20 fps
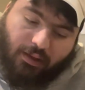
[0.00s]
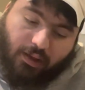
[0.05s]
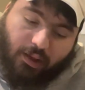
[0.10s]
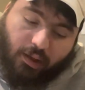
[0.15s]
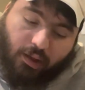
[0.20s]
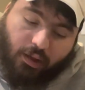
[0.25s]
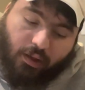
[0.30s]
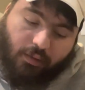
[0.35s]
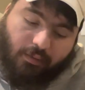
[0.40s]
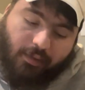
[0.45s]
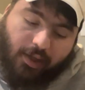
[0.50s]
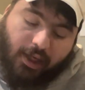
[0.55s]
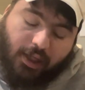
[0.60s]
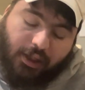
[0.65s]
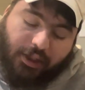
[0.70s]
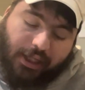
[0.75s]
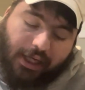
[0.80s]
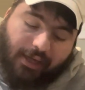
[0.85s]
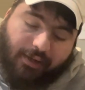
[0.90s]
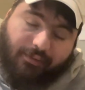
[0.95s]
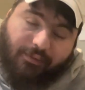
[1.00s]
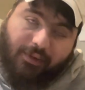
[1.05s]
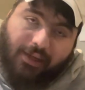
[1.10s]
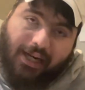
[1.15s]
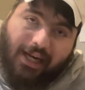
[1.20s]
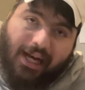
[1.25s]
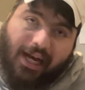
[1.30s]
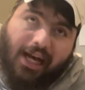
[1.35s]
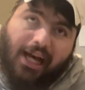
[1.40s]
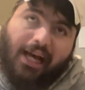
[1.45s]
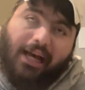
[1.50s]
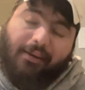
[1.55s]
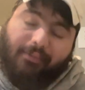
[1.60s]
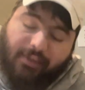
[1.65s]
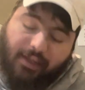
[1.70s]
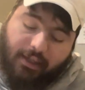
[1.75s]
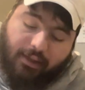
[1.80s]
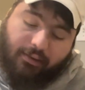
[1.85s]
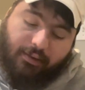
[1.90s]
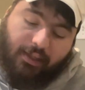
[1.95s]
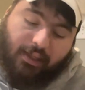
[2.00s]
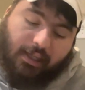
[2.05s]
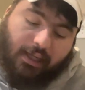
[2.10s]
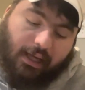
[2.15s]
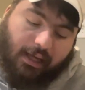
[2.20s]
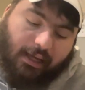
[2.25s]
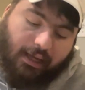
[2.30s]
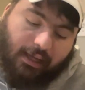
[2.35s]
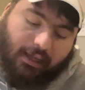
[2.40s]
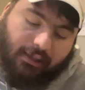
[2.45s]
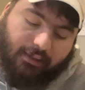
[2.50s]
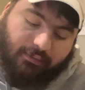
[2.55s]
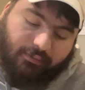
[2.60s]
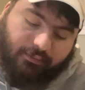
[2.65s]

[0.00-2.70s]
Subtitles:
Lil Man Jay, hot, bro. He hot.